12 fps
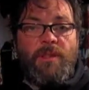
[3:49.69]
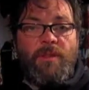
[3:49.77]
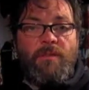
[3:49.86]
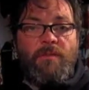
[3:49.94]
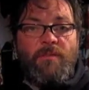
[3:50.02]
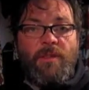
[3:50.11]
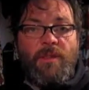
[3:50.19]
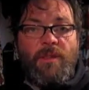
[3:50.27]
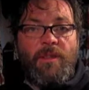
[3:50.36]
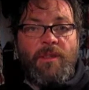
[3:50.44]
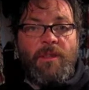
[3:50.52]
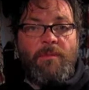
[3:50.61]
Inn for
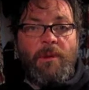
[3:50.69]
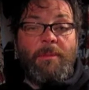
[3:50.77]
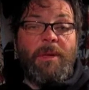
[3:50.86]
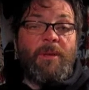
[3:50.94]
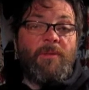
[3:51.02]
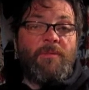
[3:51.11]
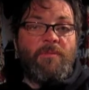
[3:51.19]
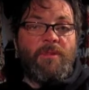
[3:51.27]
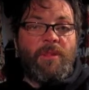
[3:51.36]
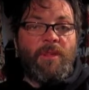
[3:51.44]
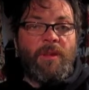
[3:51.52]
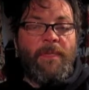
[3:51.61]
a meal
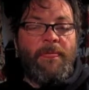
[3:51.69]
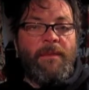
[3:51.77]
tonight,